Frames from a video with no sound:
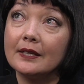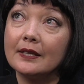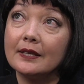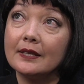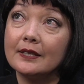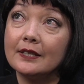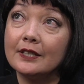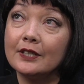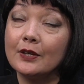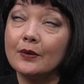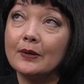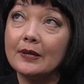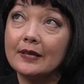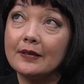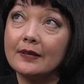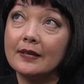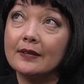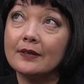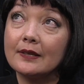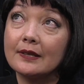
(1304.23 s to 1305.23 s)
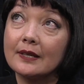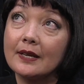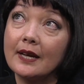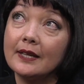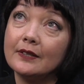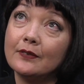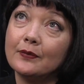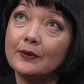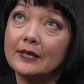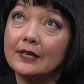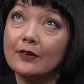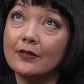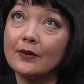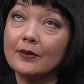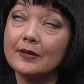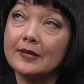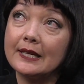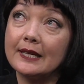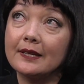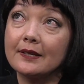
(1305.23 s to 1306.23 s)
it's kind of one of
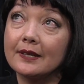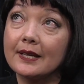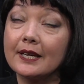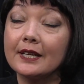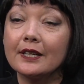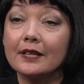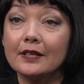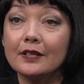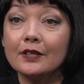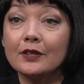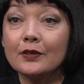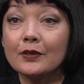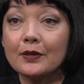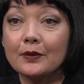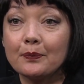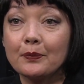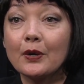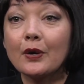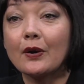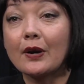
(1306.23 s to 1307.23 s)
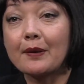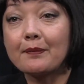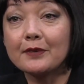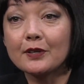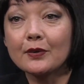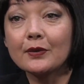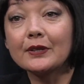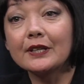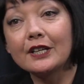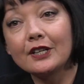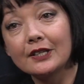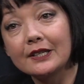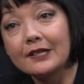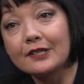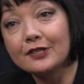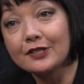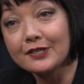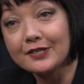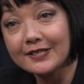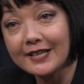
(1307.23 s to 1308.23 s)
those things, like, your programs are only good
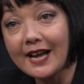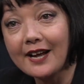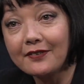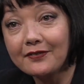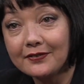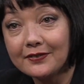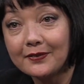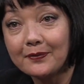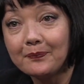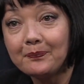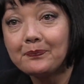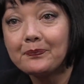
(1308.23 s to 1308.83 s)
as your staff.